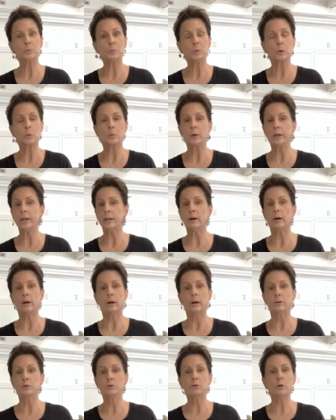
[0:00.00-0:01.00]
where we
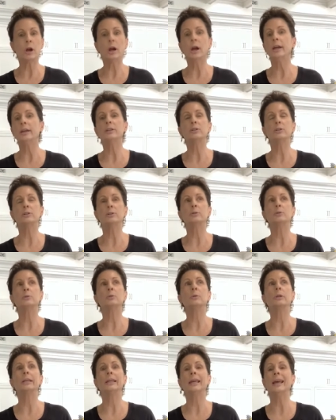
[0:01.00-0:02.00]
are trying to
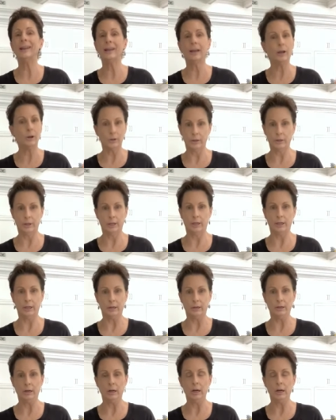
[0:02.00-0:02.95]
get healthy here.